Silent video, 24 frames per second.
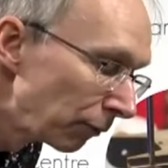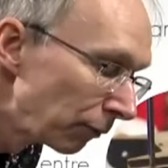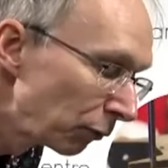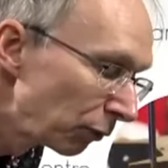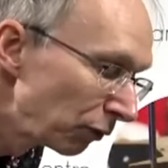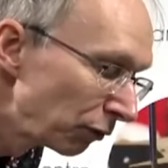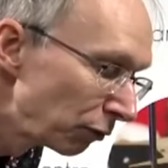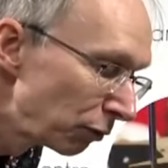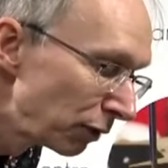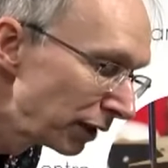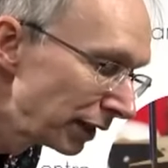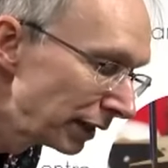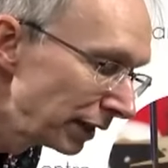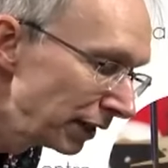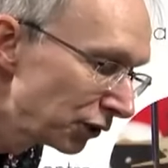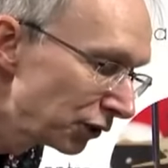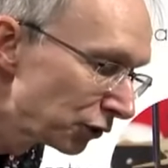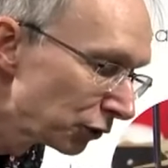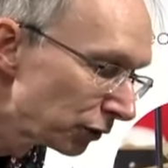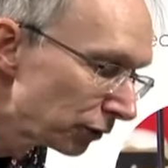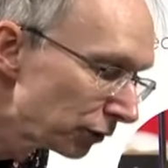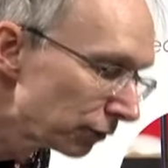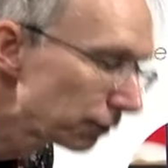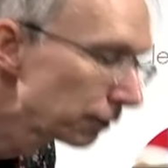We've really
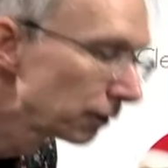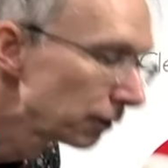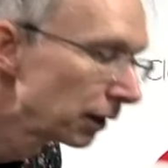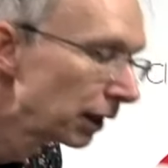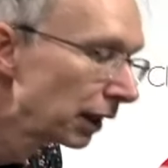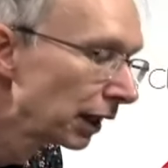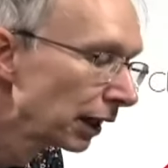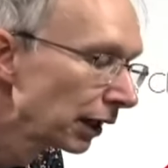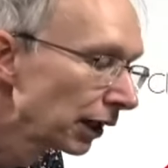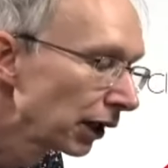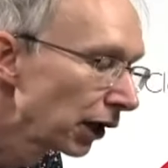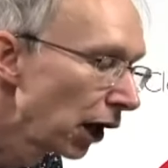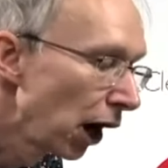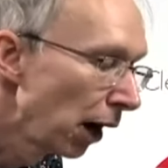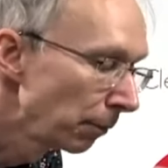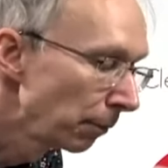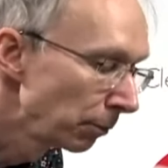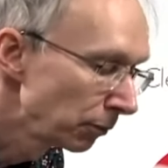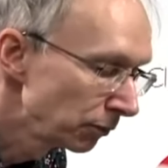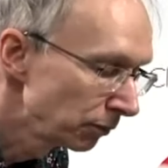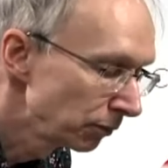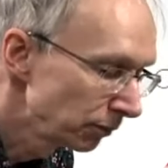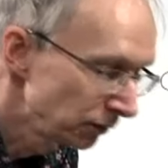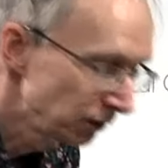sort of
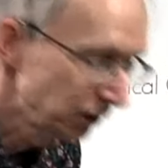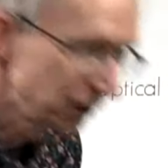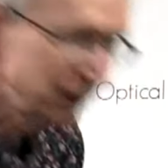come